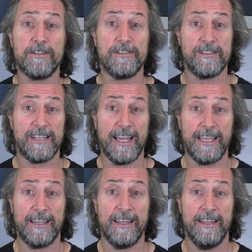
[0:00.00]
long does it
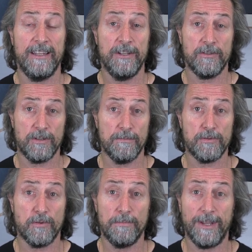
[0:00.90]
take to
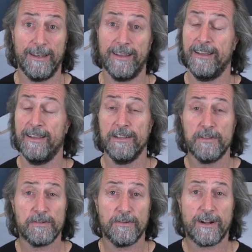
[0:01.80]
absorb in?
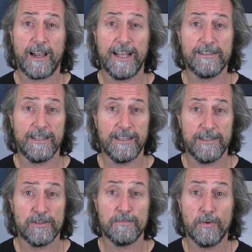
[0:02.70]
saw a classic
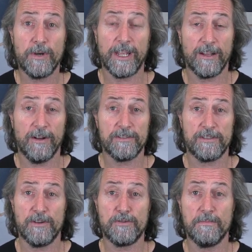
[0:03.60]
this morning on
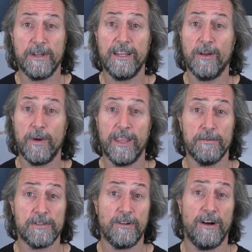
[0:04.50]
social media where there
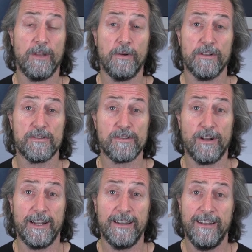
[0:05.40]
was a guy that went on
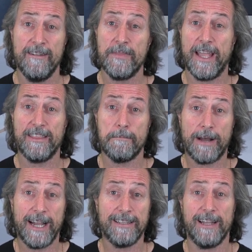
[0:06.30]
site and the
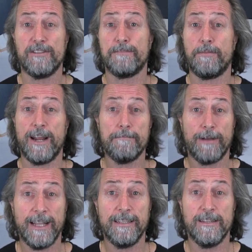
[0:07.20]
paint had spray
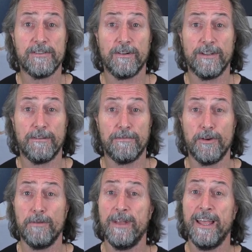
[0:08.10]
painted inside the
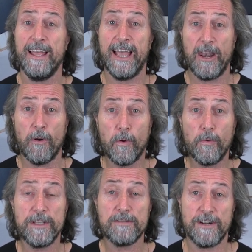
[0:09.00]
room and
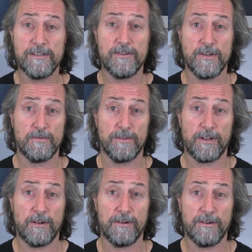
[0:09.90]
all these residues were on
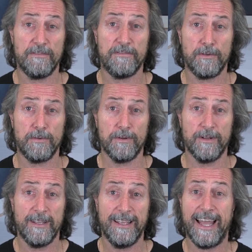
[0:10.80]
the concrete floor.
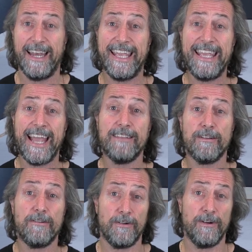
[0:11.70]
And he had
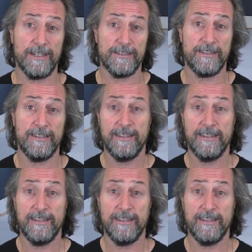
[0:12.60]
to grind